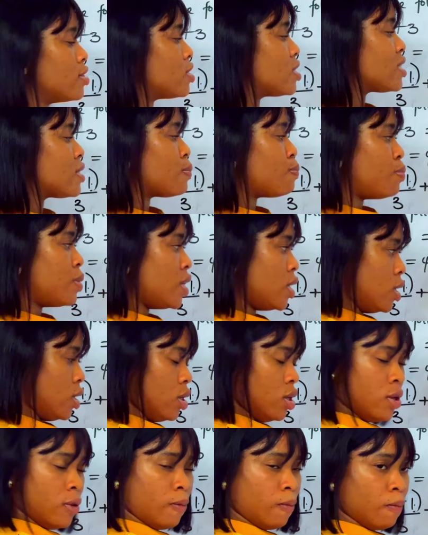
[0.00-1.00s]
is
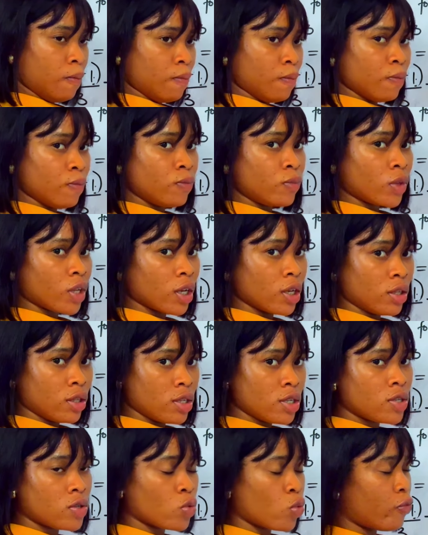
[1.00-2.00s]
p in
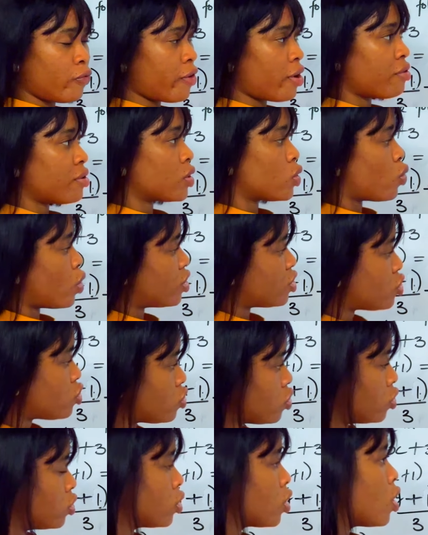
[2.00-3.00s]
this very
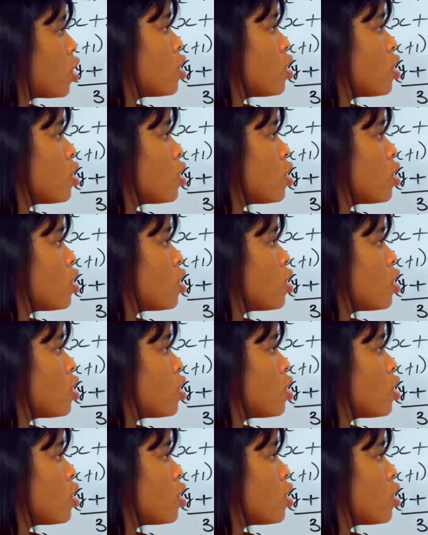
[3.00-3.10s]
question.